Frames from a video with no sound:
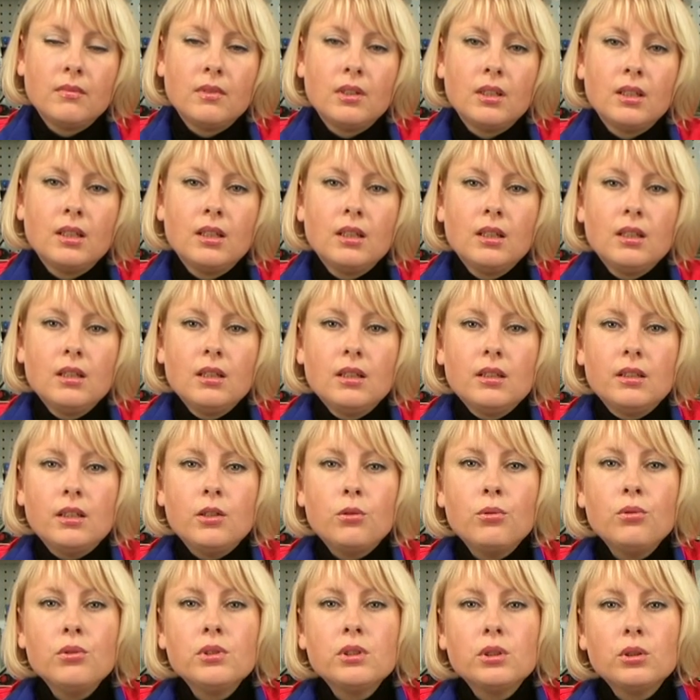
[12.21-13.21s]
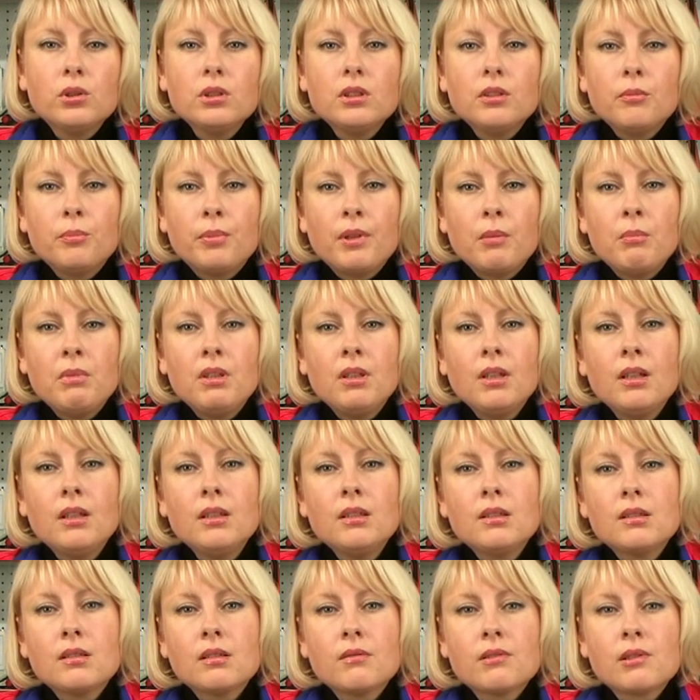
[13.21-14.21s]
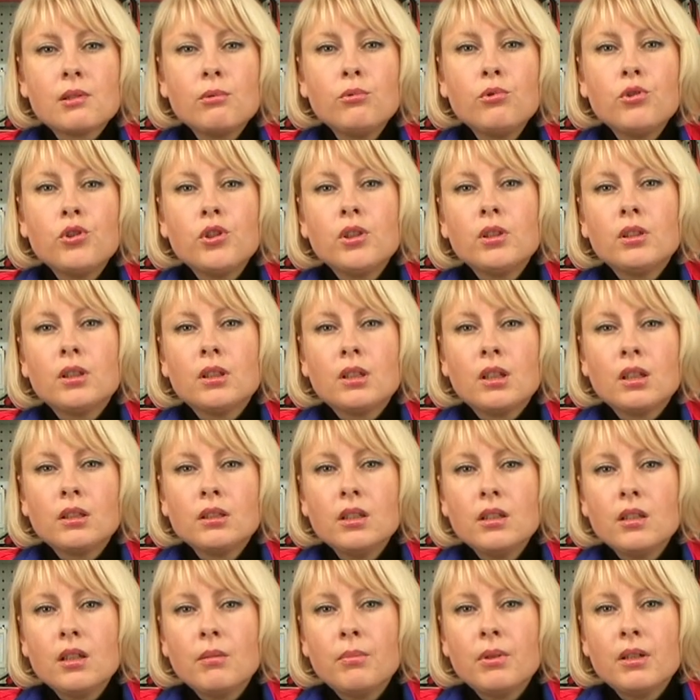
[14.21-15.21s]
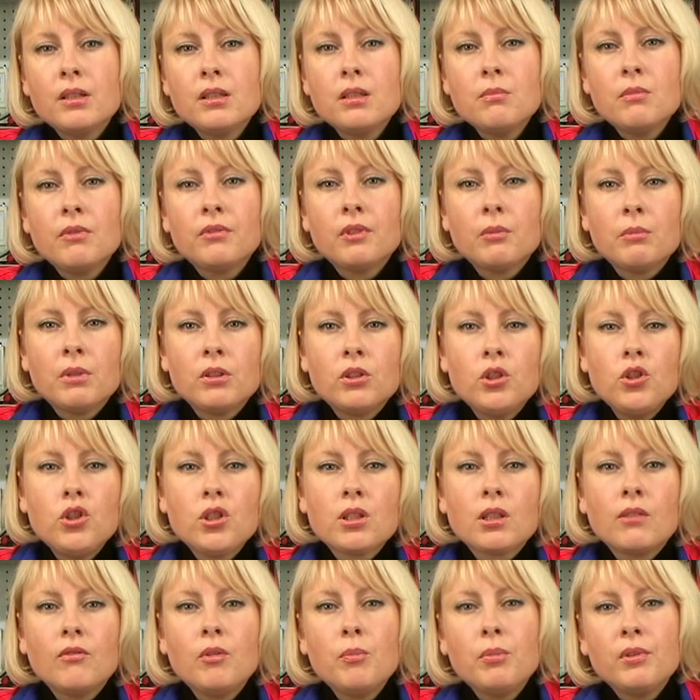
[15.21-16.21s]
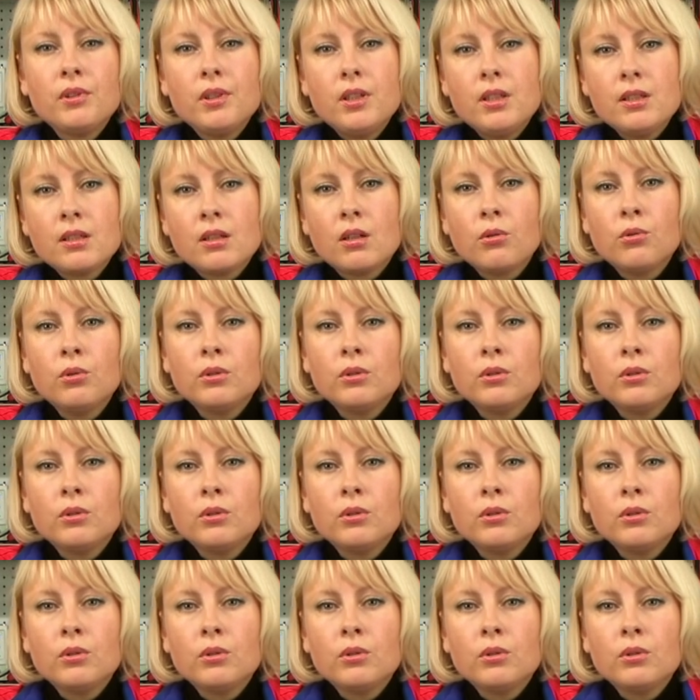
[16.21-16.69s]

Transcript: Such device is used in cases where some action needs to be automatically performed